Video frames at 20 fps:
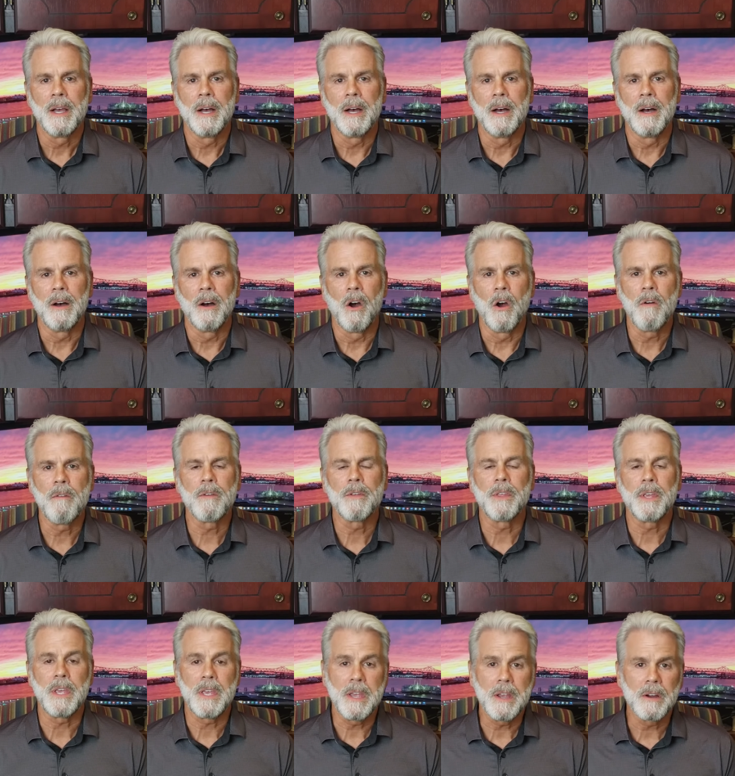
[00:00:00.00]
uh, over
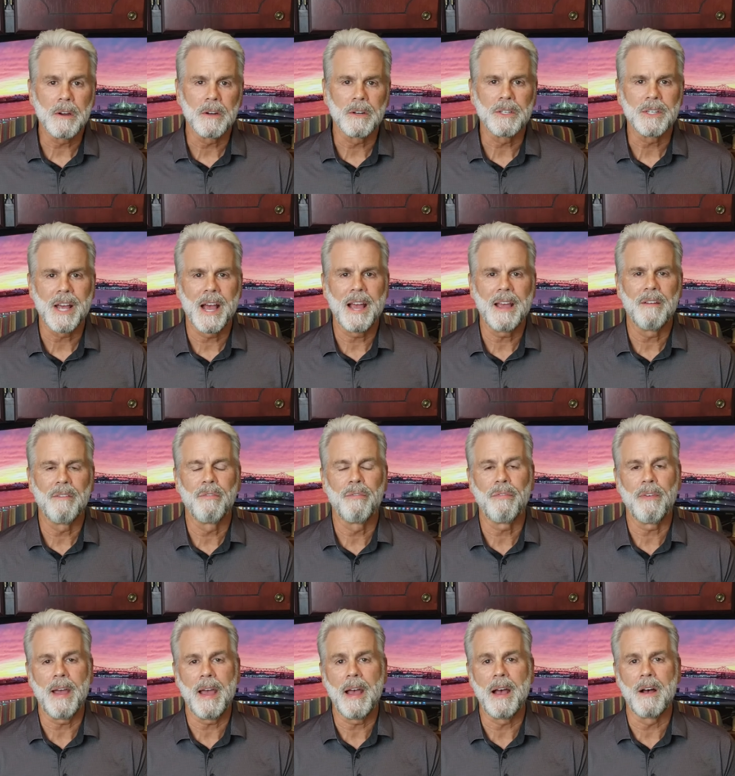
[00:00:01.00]
the years I have
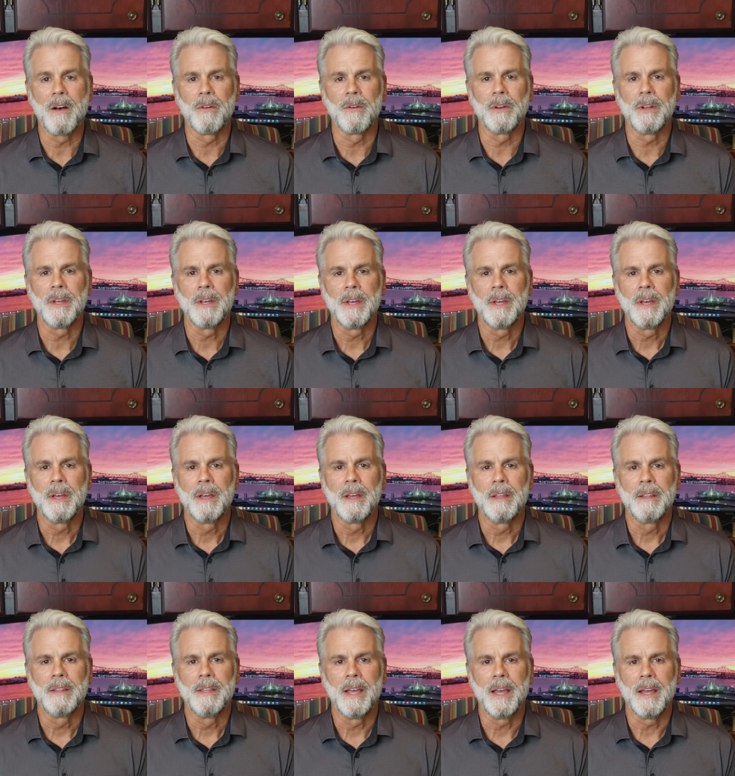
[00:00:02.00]
found
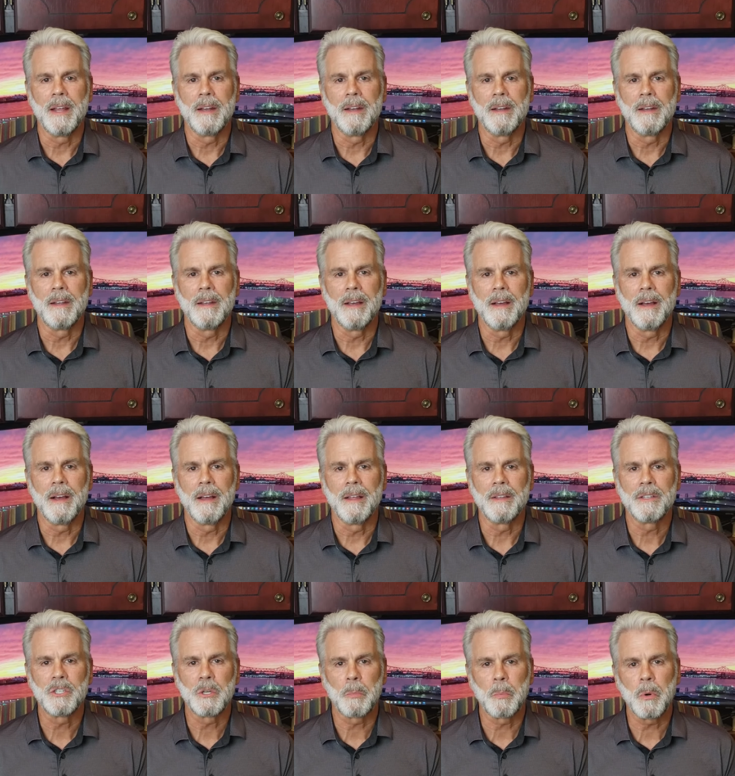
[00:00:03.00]
that uh,
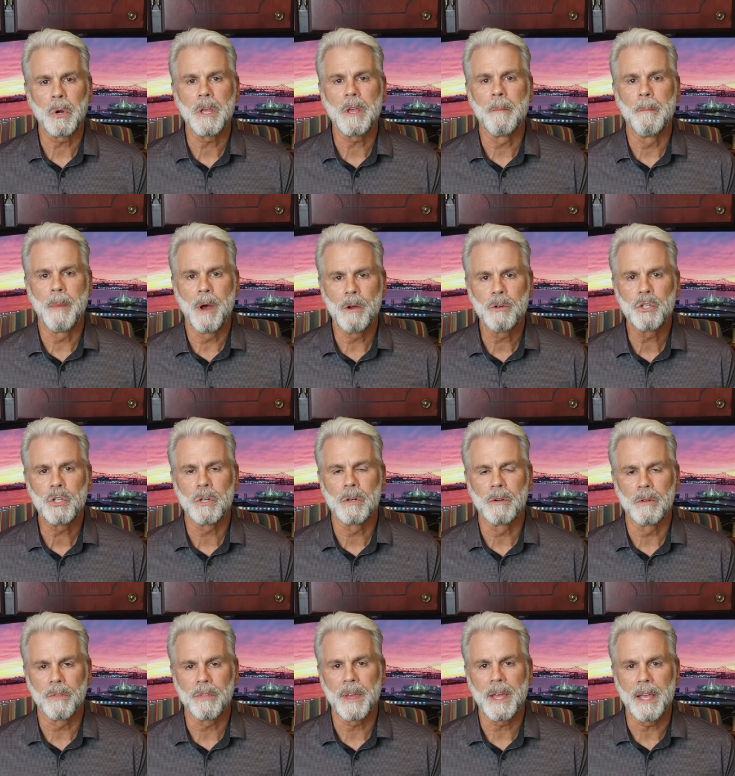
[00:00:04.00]
it's a pretty
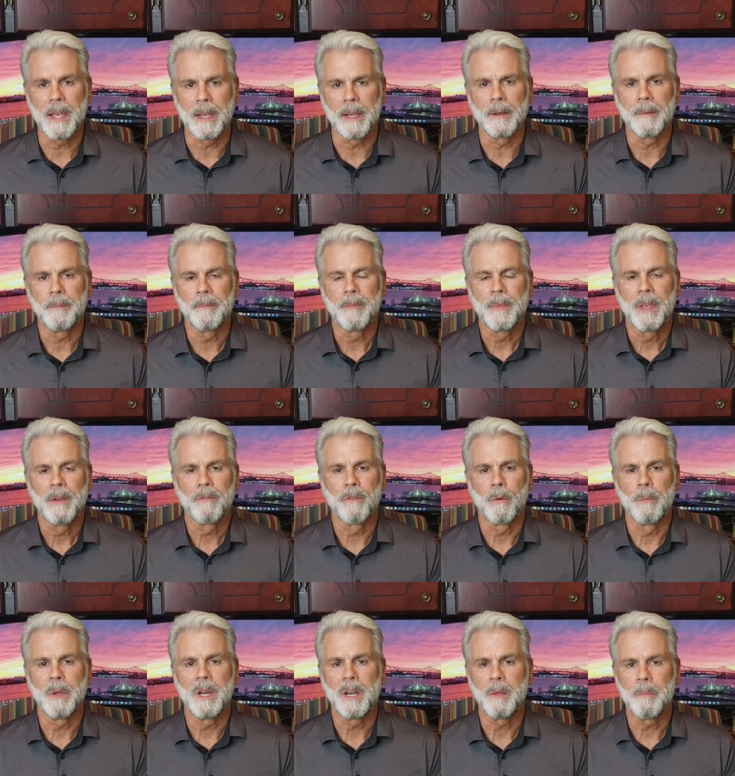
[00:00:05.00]
emotional thing
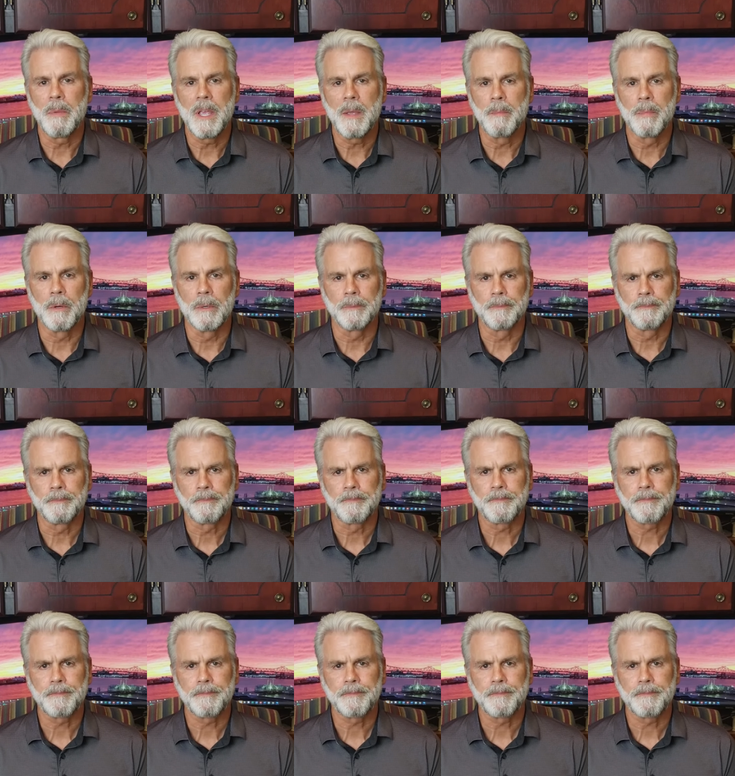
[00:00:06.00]
for many people.